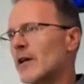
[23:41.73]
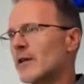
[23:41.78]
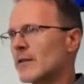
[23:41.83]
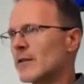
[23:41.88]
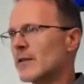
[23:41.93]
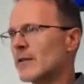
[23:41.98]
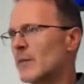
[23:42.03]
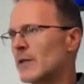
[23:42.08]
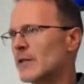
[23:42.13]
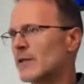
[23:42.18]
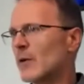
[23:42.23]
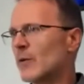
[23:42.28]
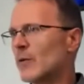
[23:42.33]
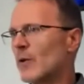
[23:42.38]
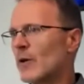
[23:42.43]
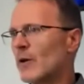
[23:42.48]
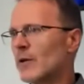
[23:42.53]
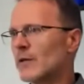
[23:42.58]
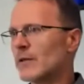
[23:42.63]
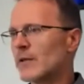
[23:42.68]
because it's been so
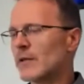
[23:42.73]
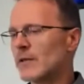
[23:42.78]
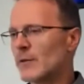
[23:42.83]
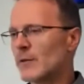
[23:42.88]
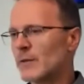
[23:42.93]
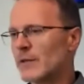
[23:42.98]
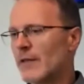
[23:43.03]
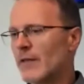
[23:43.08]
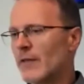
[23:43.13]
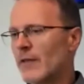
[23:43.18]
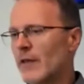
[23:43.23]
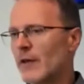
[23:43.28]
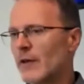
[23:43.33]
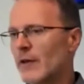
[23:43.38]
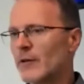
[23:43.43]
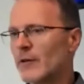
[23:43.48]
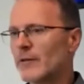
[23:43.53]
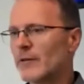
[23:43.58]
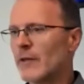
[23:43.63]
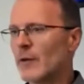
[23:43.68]
long since it was in theaters.